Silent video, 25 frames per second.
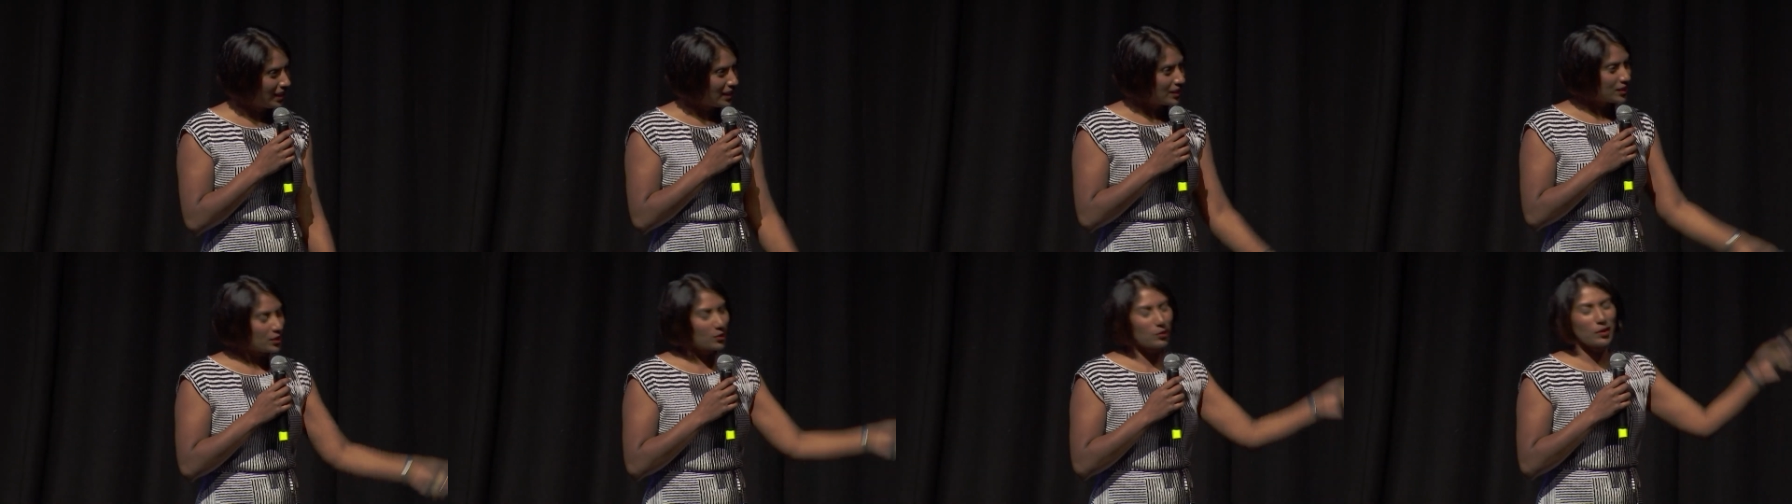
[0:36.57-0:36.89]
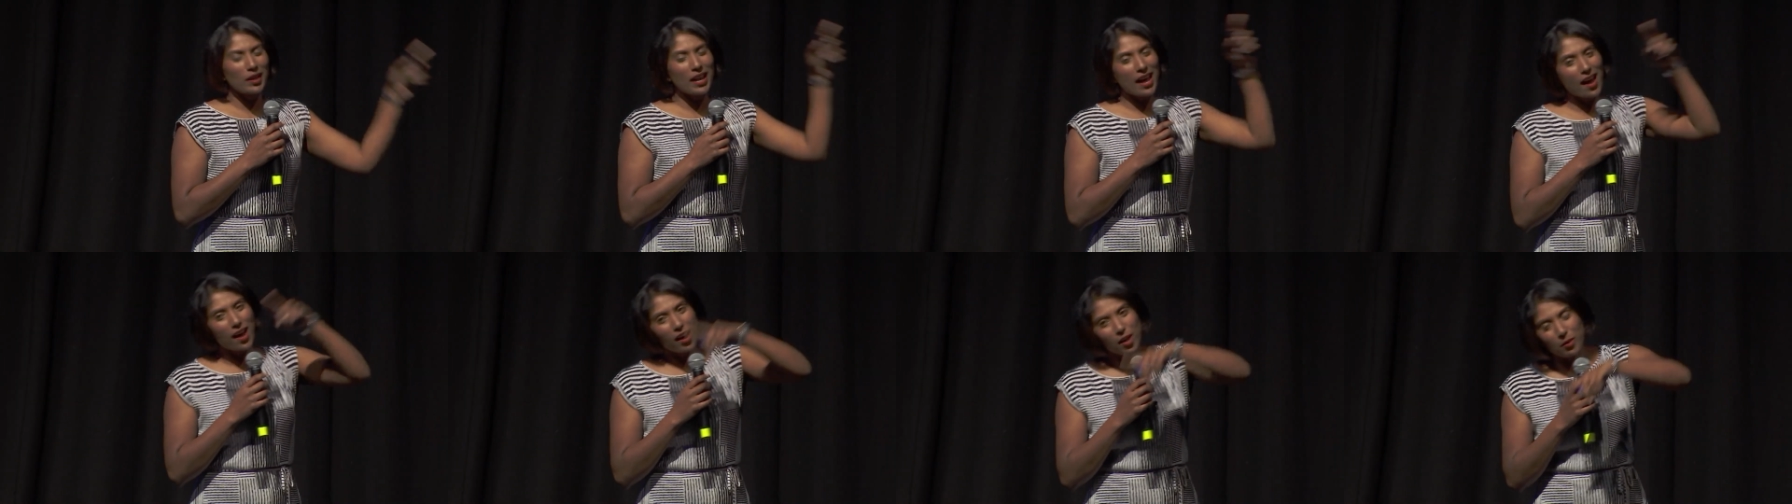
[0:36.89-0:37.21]
So I'm
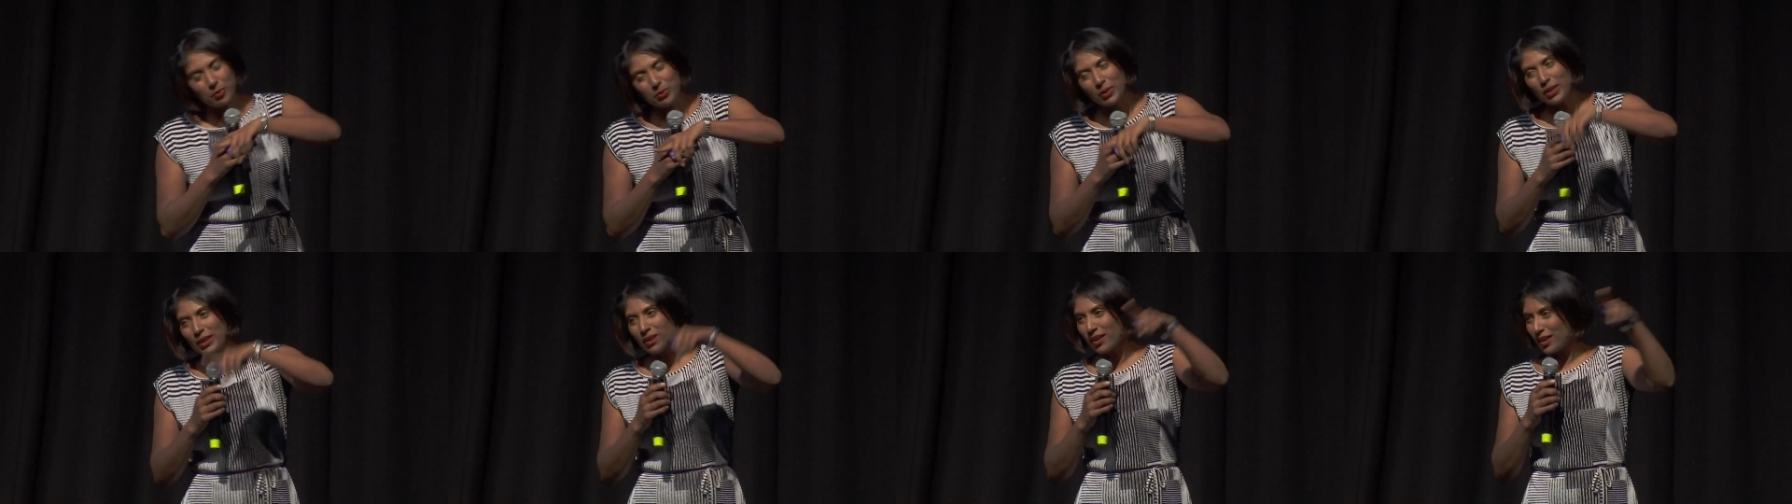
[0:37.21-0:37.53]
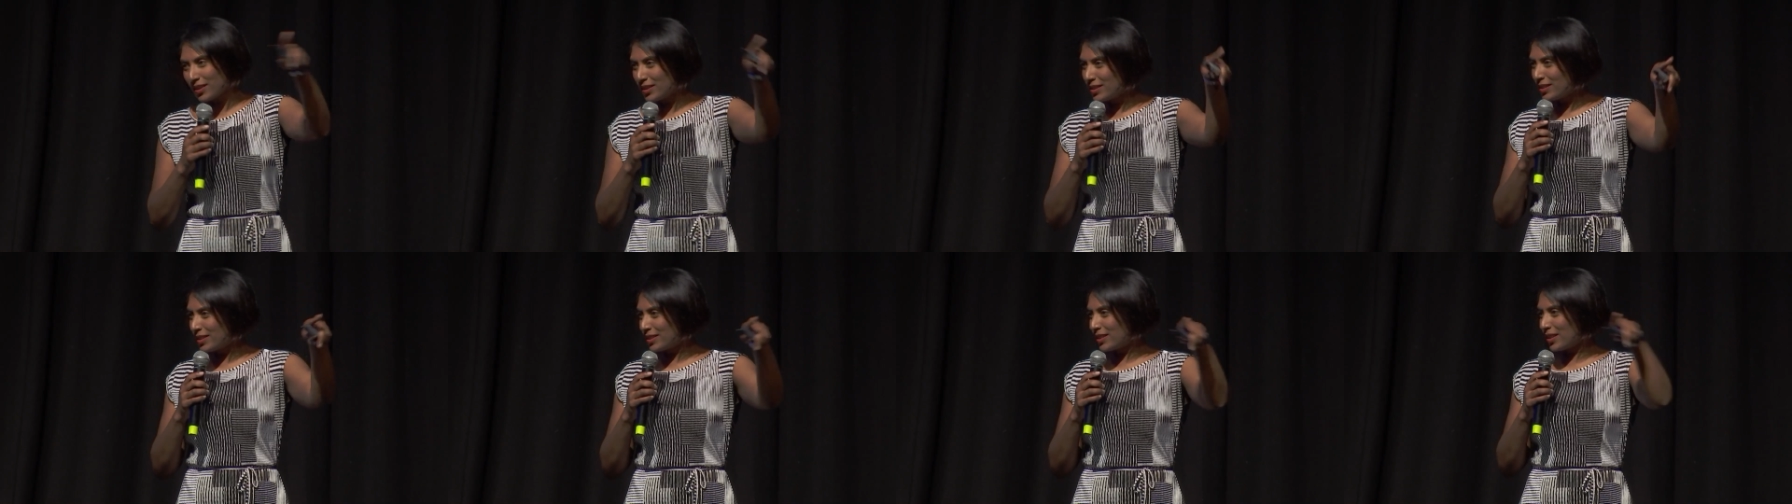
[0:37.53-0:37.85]
going to help you to
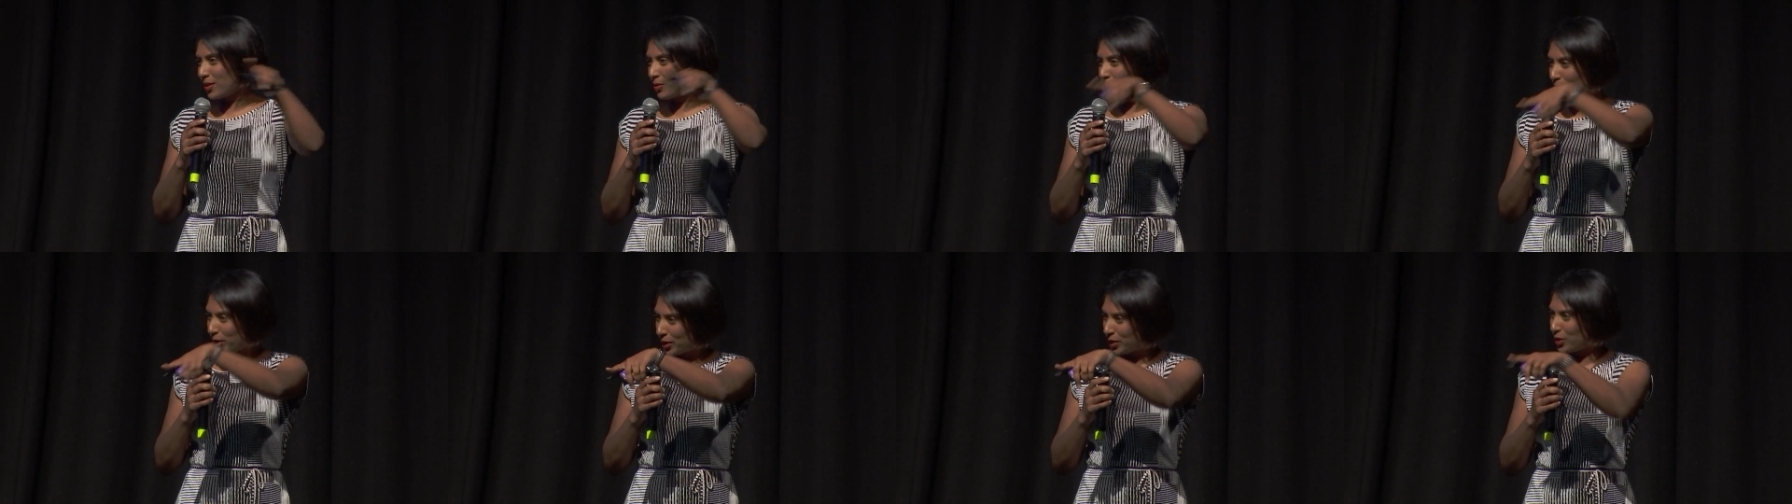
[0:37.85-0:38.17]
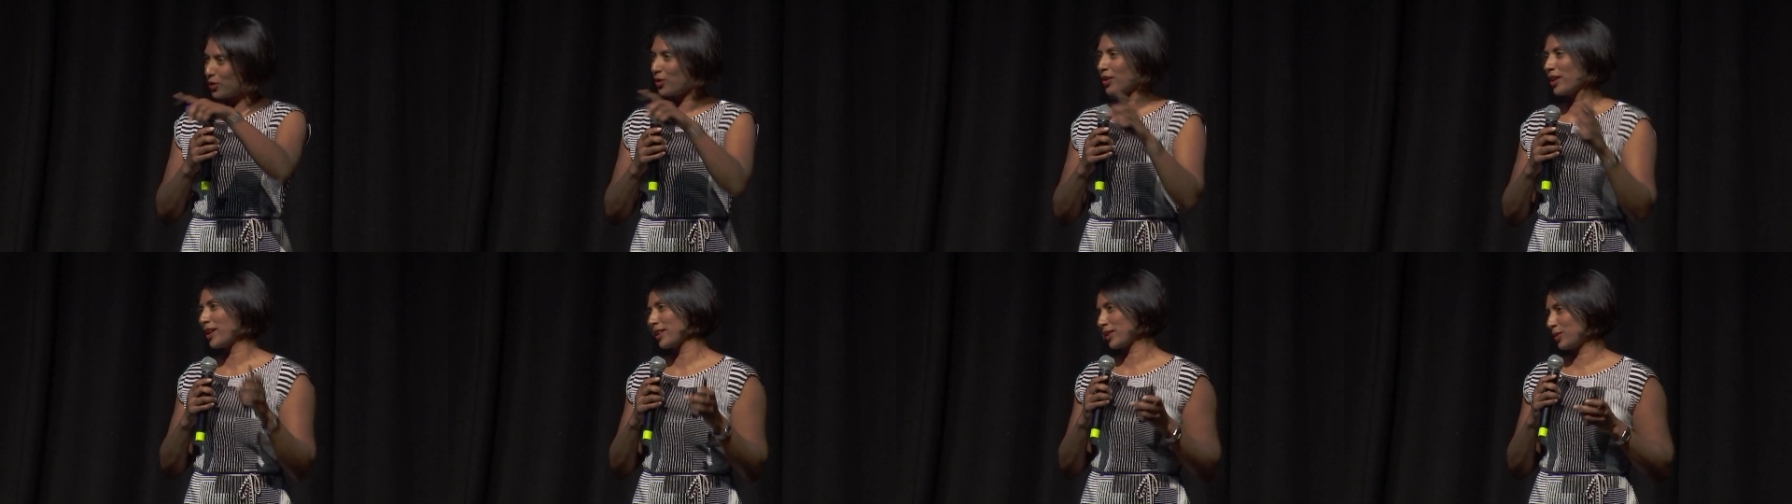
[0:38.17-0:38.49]
understand what
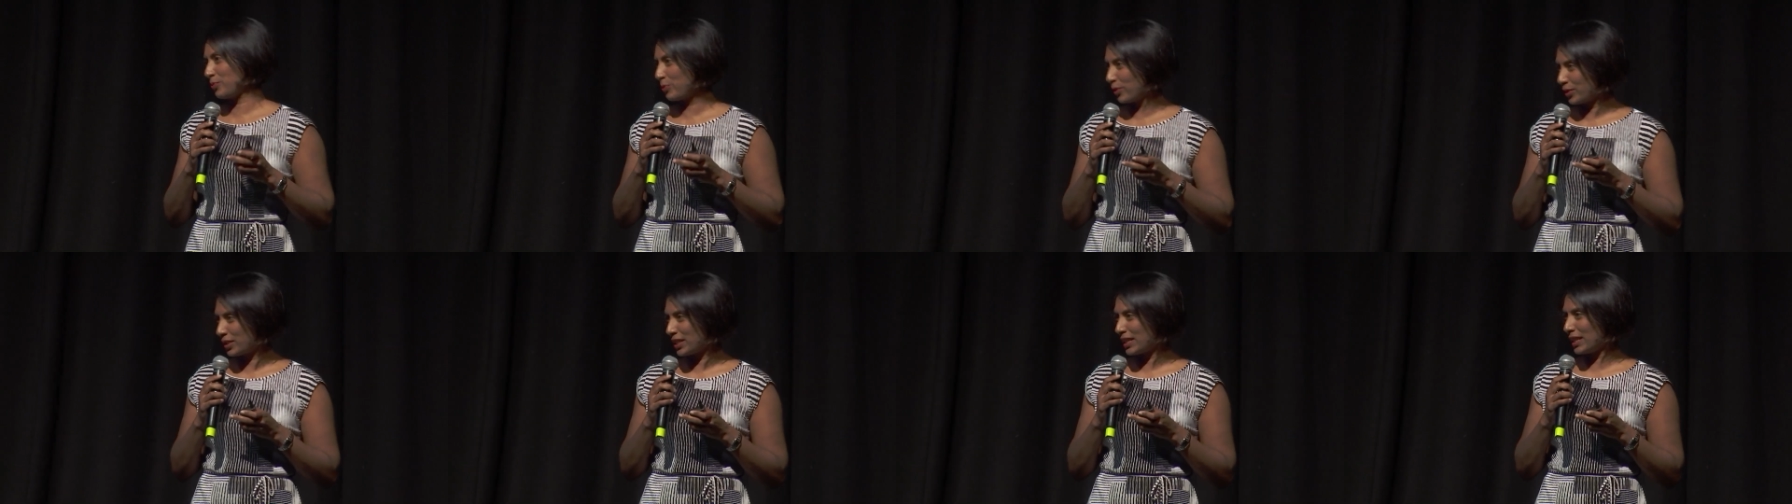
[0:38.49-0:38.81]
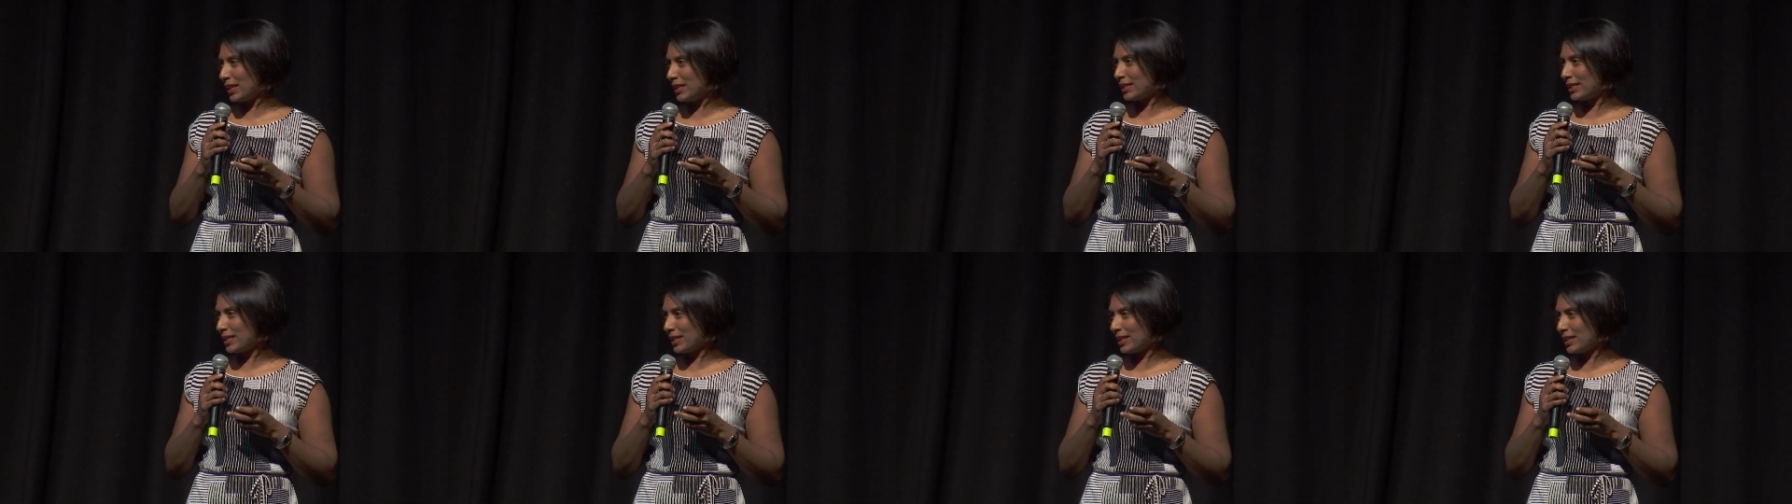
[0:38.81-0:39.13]
your
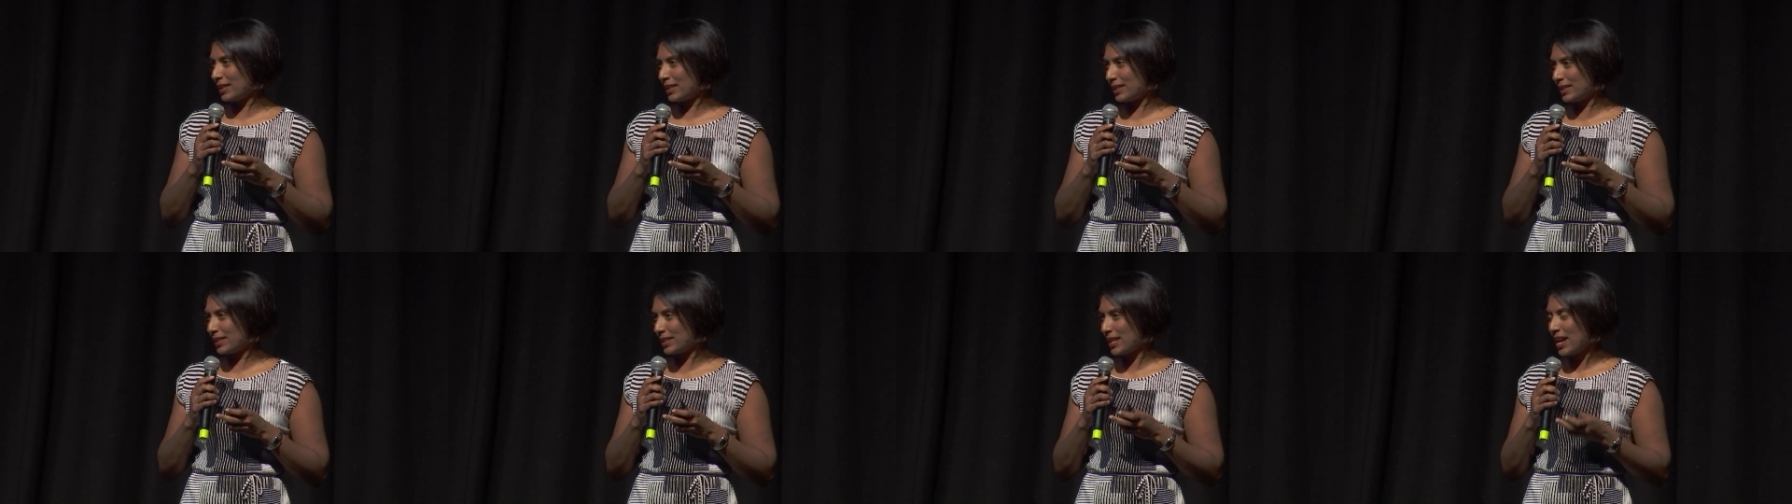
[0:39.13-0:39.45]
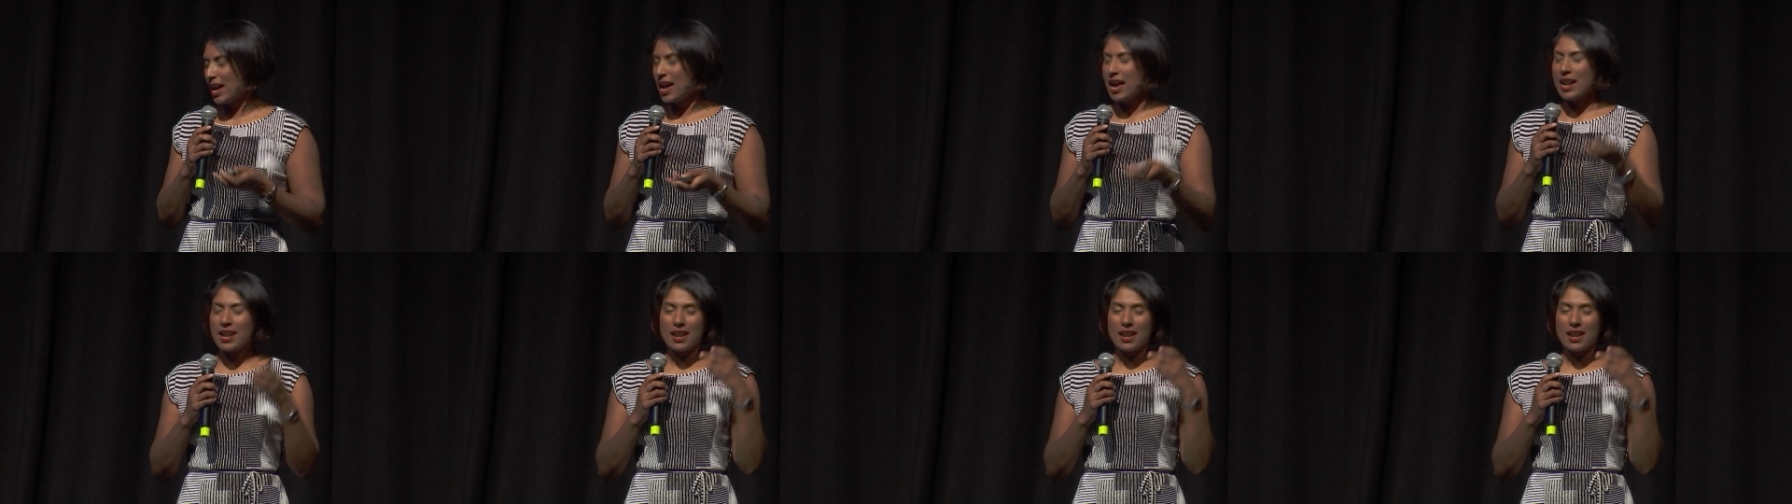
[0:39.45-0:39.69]
expertise is.